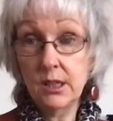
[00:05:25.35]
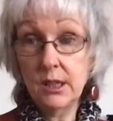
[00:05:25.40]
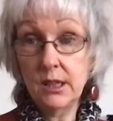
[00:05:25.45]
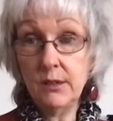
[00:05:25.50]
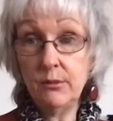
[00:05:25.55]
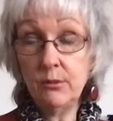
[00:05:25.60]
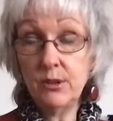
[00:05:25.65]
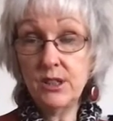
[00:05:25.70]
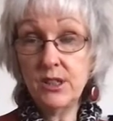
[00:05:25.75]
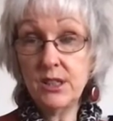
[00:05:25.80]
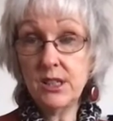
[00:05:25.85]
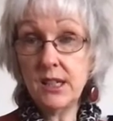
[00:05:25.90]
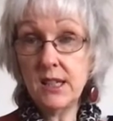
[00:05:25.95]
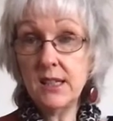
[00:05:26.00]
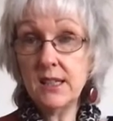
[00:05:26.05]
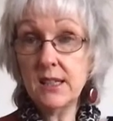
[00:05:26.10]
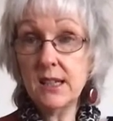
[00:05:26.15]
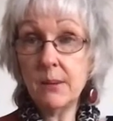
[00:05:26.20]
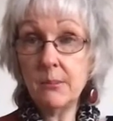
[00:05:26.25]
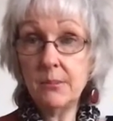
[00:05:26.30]
If we see
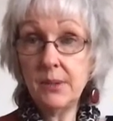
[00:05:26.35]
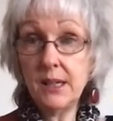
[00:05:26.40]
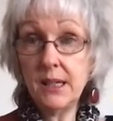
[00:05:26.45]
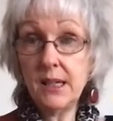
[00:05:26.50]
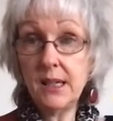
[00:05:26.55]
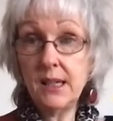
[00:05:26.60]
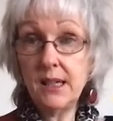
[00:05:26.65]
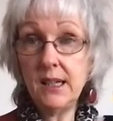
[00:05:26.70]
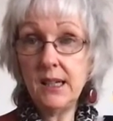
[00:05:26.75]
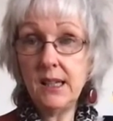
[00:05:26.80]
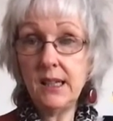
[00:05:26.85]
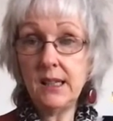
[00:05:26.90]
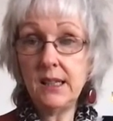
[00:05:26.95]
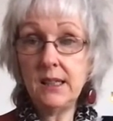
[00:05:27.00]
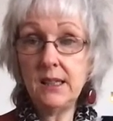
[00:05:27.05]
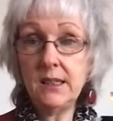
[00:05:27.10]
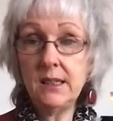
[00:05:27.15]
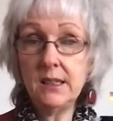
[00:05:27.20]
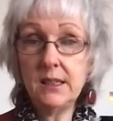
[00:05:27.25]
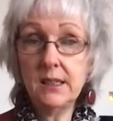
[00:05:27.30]
somebody in
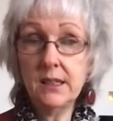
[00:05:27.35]
need,